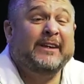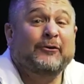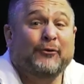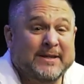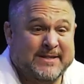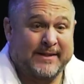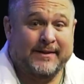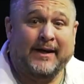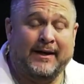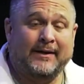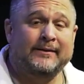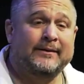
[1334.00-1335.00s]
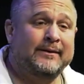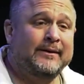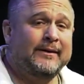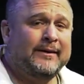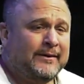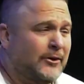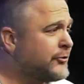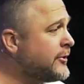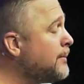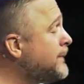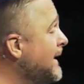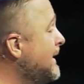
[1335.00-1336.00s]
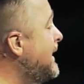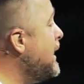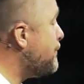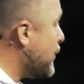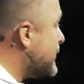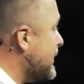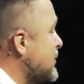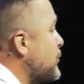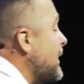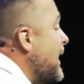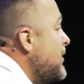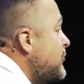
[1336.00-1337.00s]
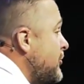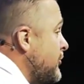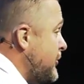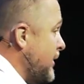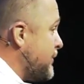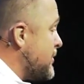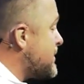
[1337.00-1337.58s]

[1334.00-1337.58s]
a difference in that. There's something deeper to this relationship.